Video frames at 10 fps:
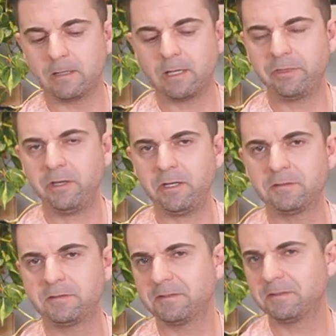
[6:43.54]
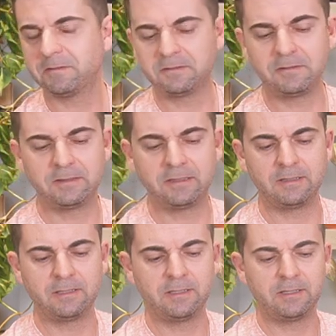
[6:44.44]
I thought,
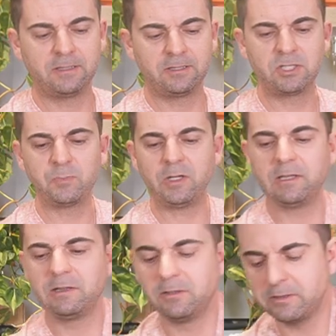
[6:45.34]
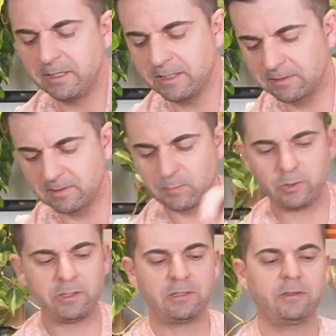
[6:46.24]
just by looking at this
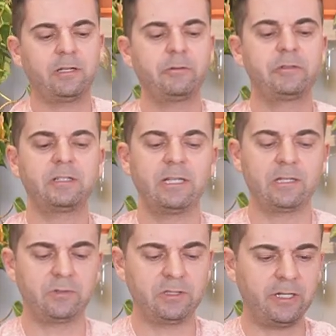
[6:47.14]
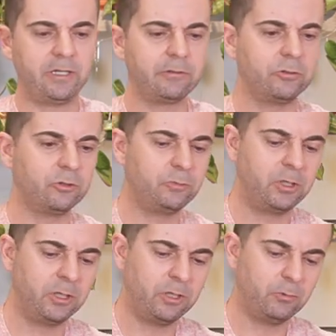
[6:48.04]
pot, I thought I was gonna have a ton of room
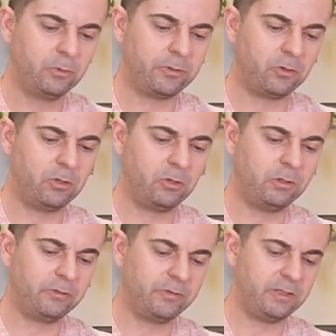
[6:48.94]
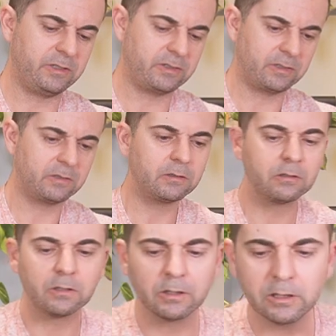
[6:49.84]
with all of these
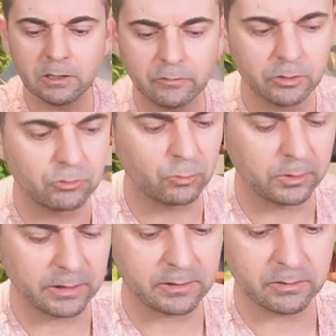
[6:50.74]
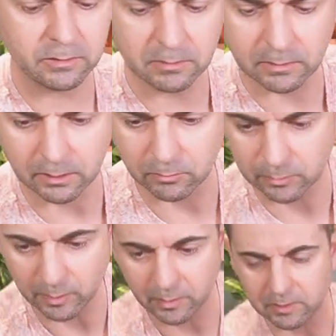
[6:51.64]
individual plants. Okay,
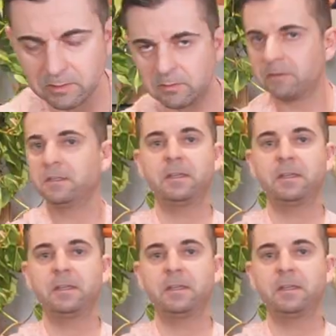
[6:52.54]
where's my pencil?